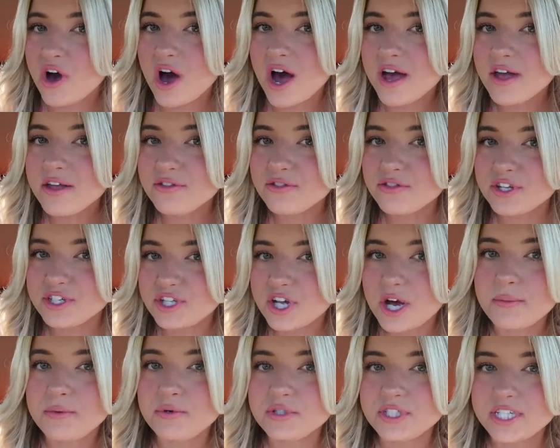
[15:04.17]
thought the
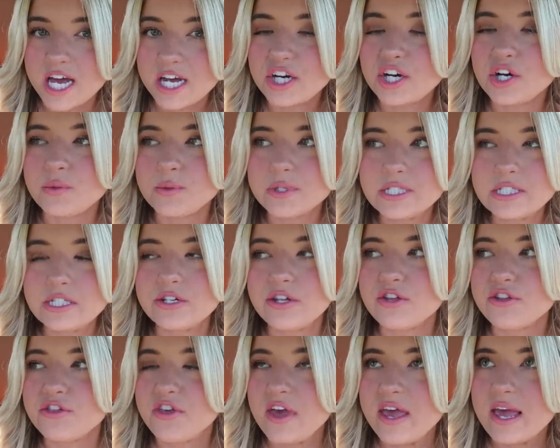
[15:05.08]
double decker was
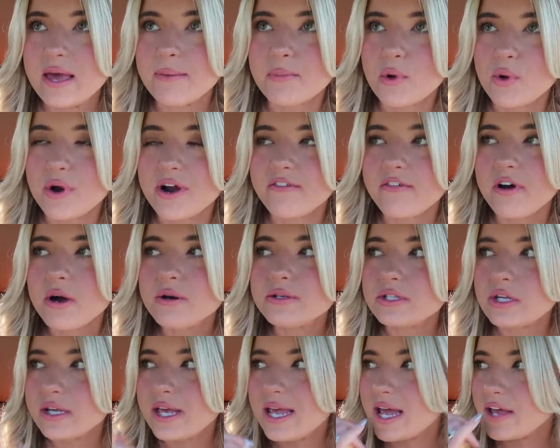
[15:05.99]
still a thing, but whenever I
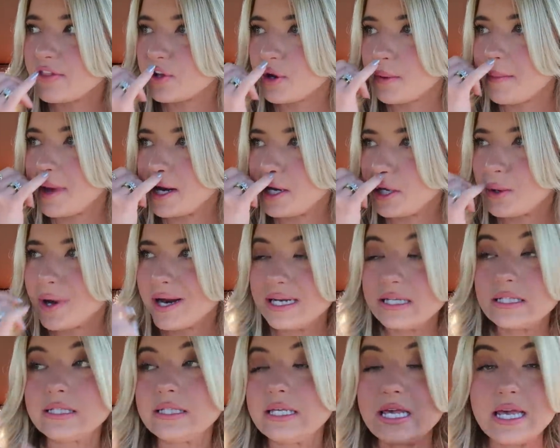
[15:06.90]
was looking at their menu, I
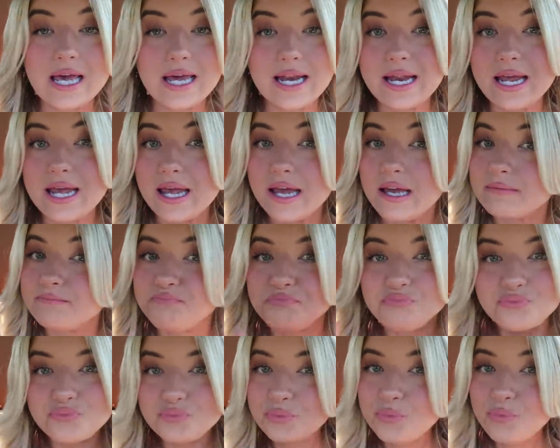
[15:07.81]
didn't see any
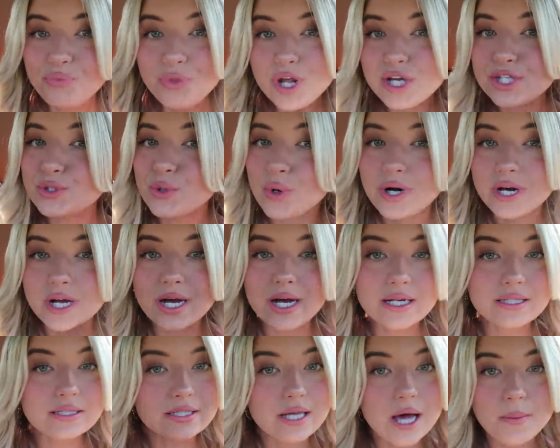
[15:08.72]
sort
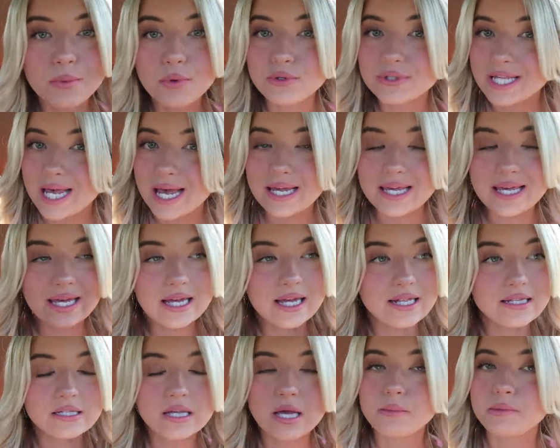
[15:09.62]
of double
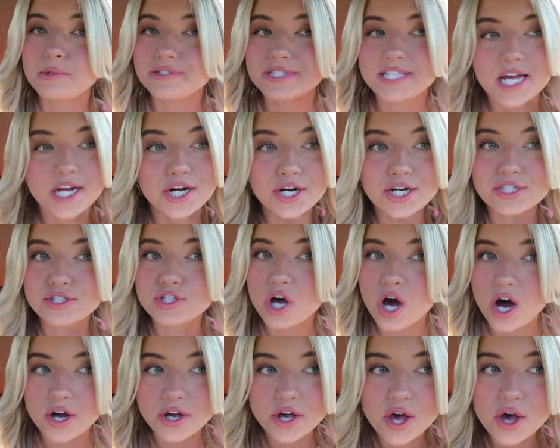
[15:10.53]
decker
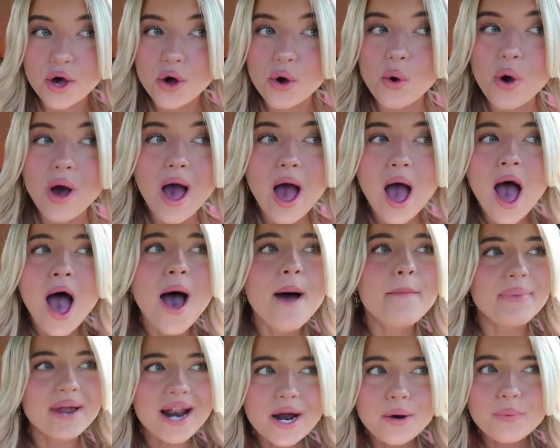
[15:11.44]
taco.
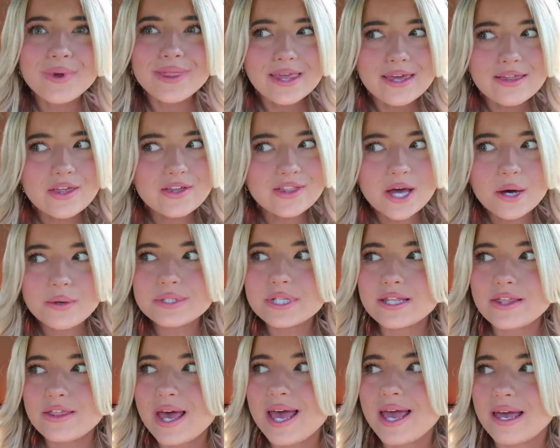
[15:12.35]
But I really think that was
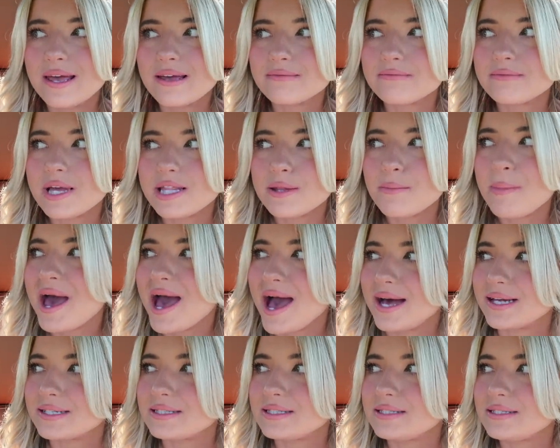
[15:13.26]
a thing in the
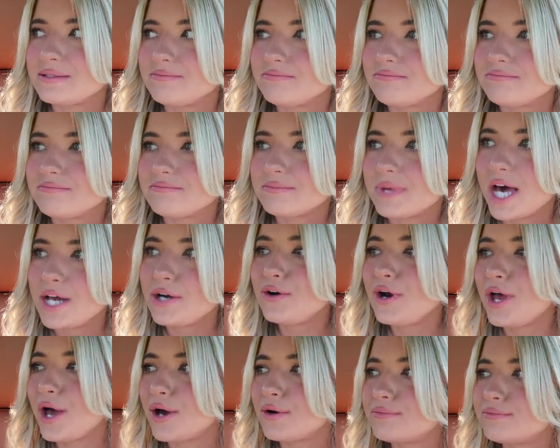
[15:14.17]
past. I
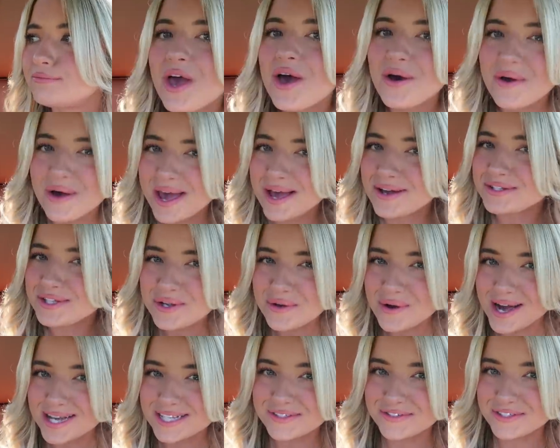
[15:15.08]
don't know. Okay, I'll see
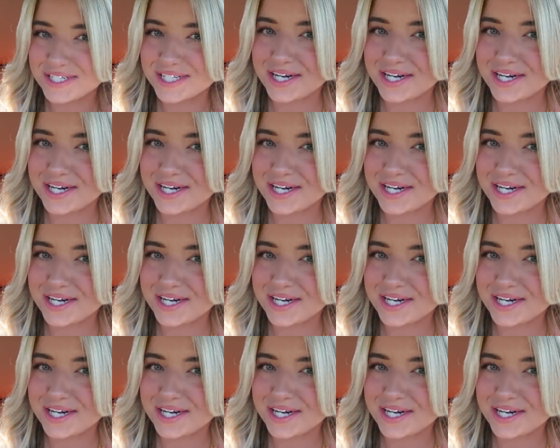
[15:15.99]
you guys for